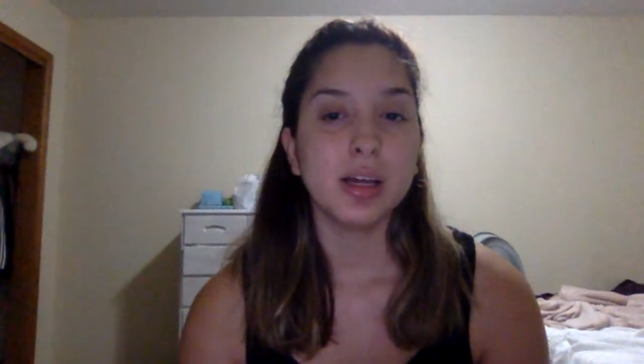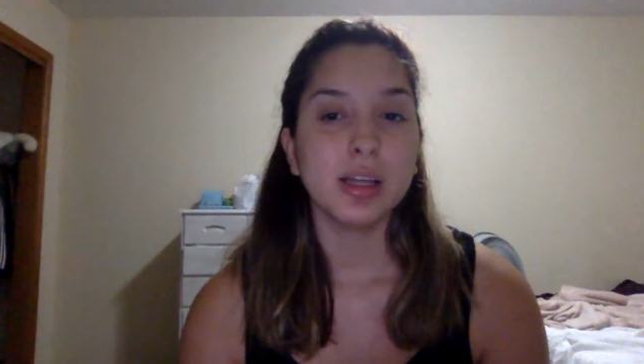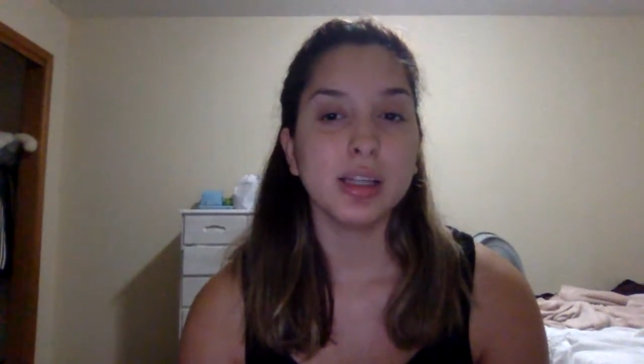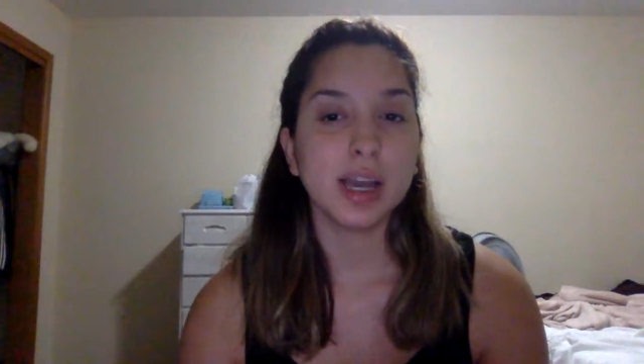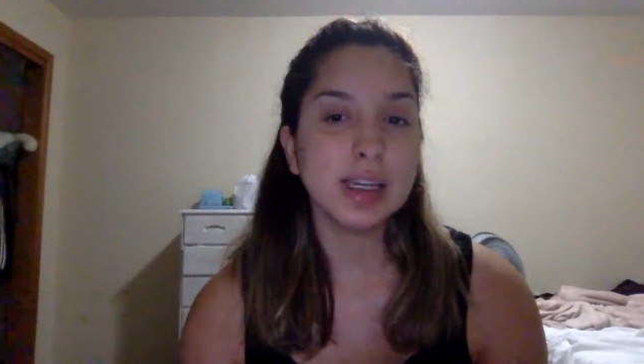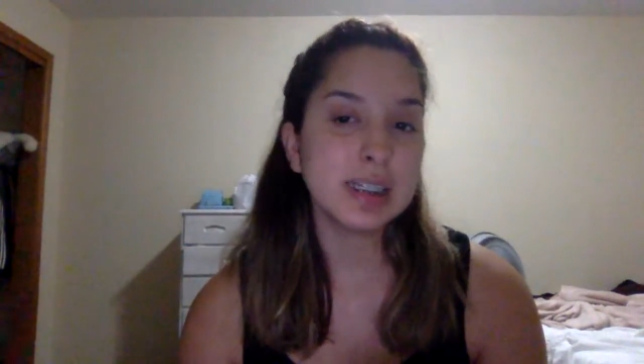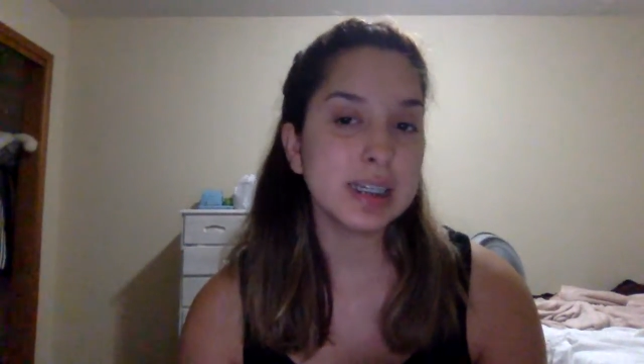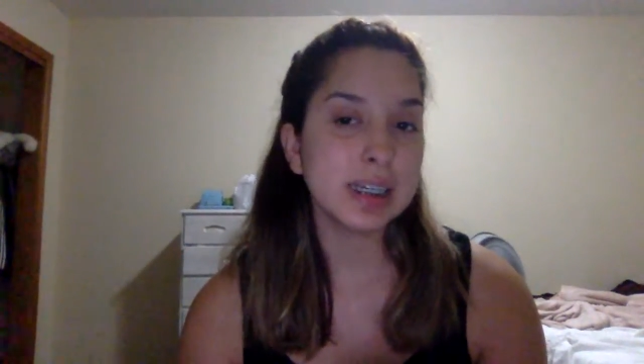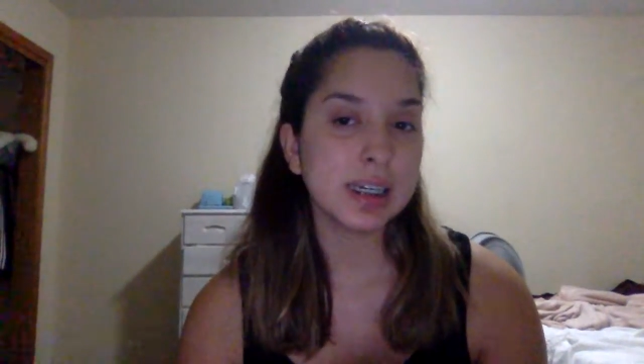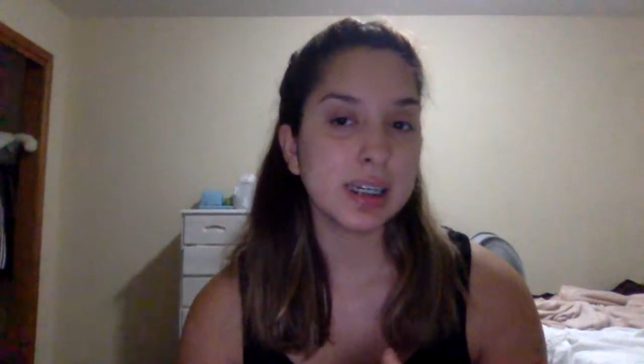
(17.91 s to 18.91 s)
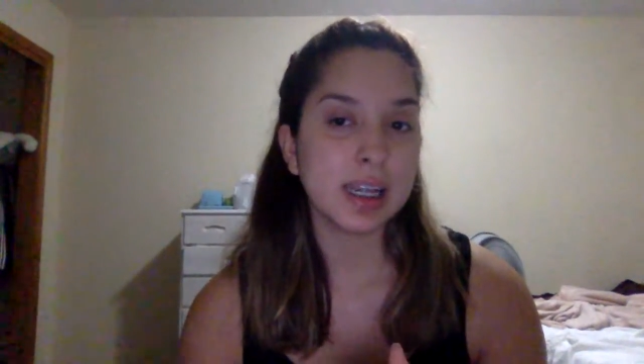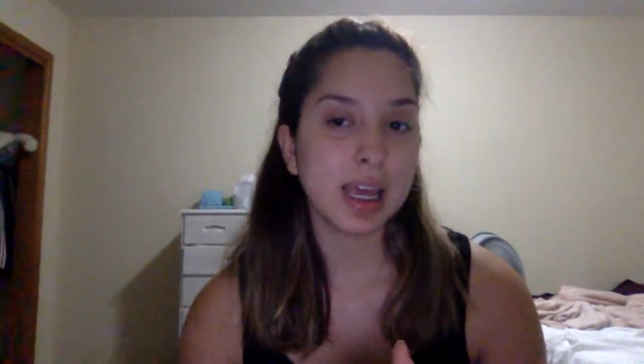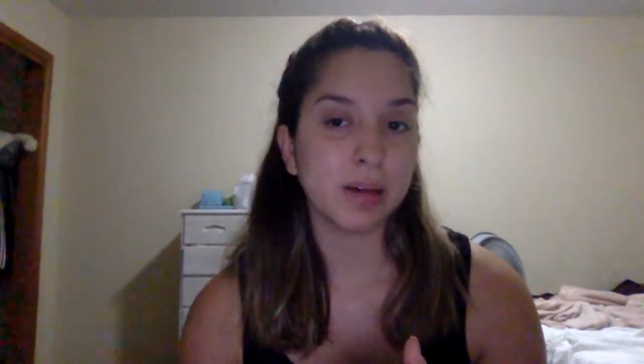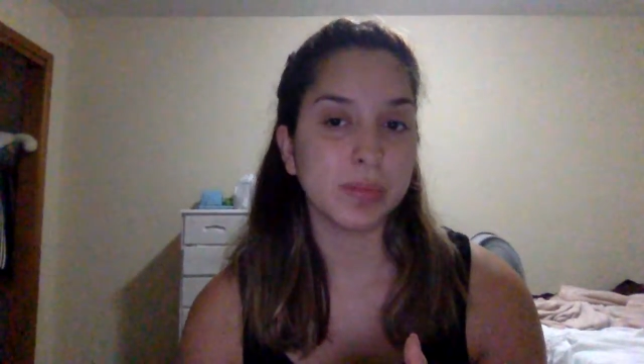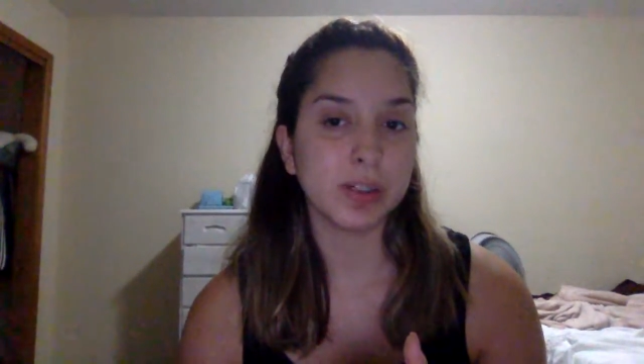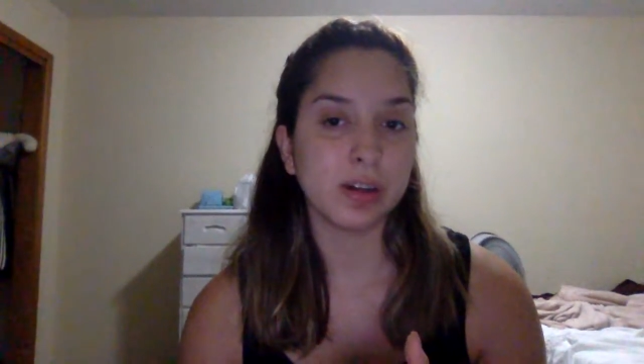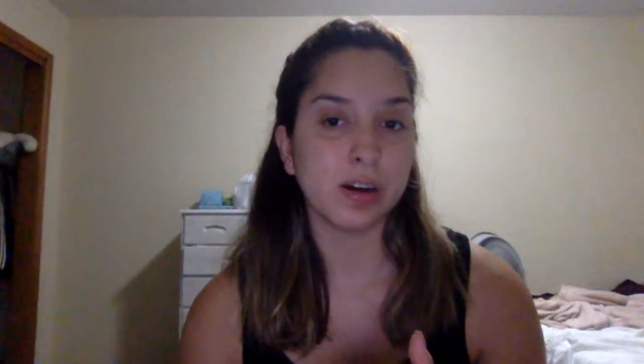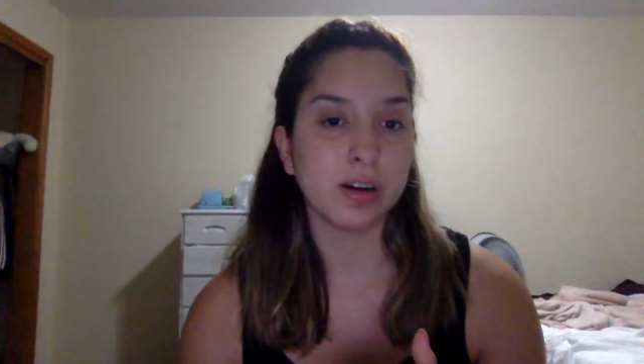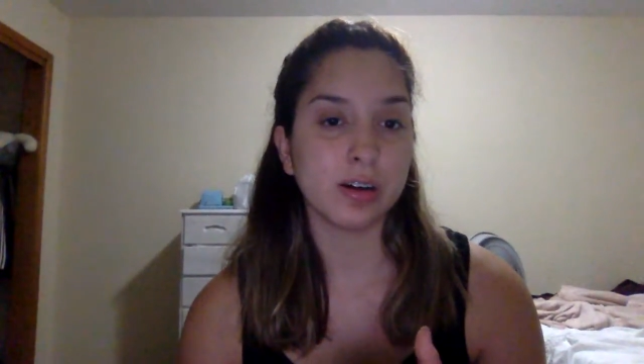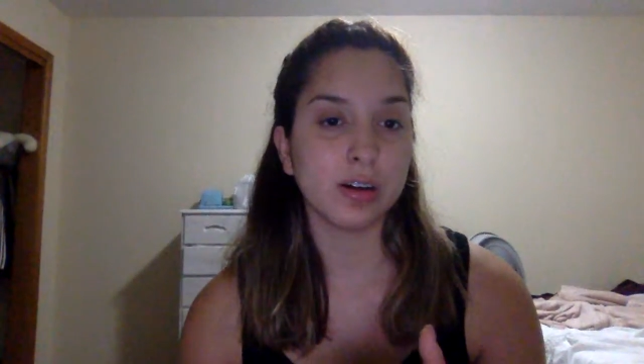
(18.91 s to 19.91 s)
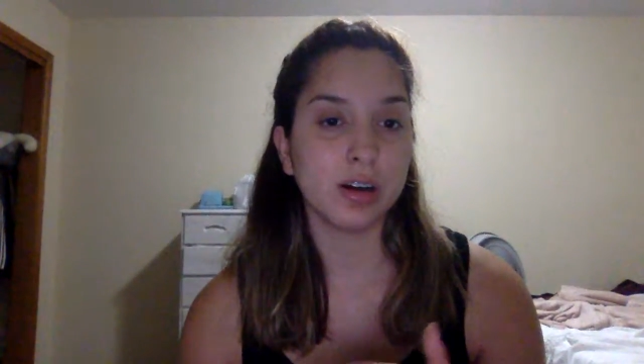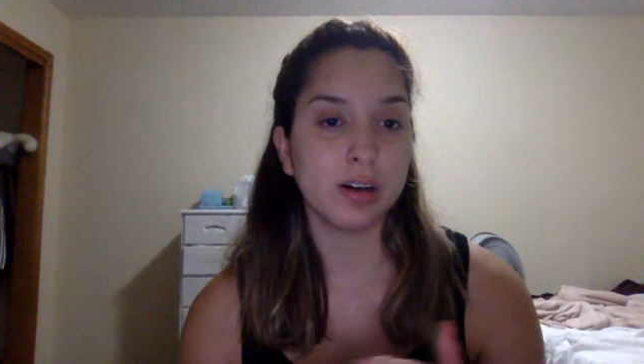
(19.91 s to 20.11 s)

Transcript: Lion King and Hamlet are